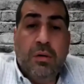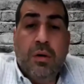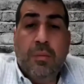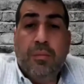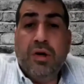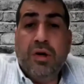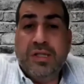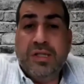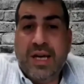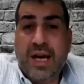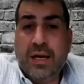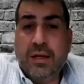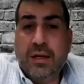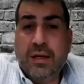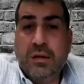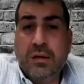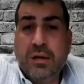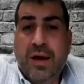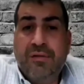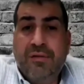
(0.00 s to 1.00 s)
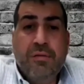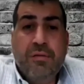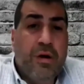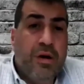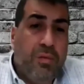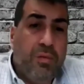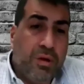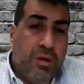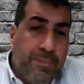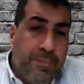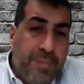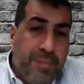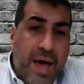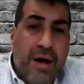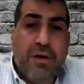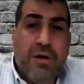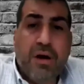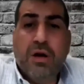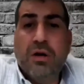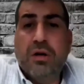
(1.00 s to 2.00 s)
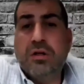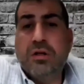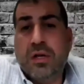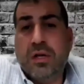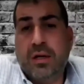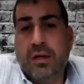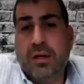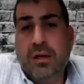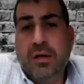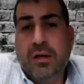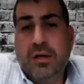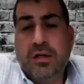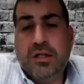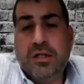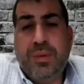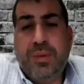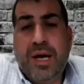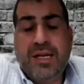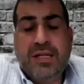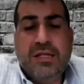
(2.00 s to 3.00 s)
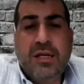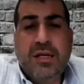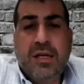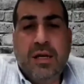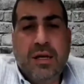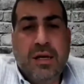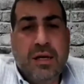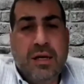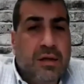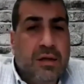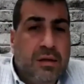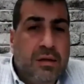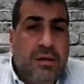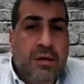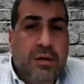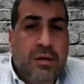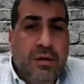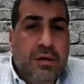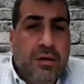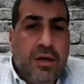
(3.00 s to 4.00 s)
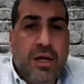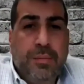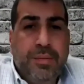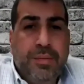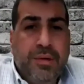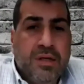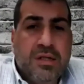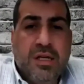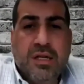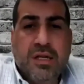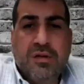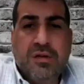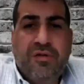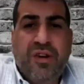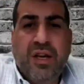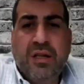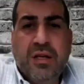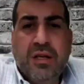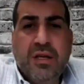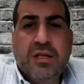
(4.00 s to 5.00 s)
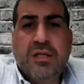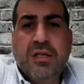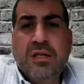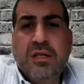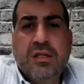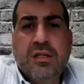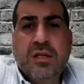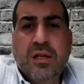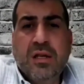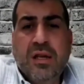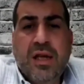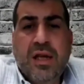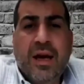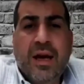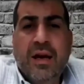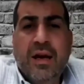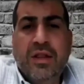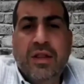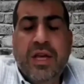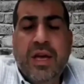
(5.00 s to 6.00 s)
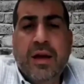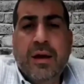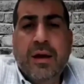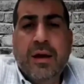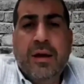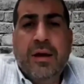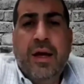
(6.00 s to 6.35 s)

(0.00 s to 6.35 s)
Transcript: protect everybody with the barriers and spacing and keeping 6 feet distance and that kind of thing.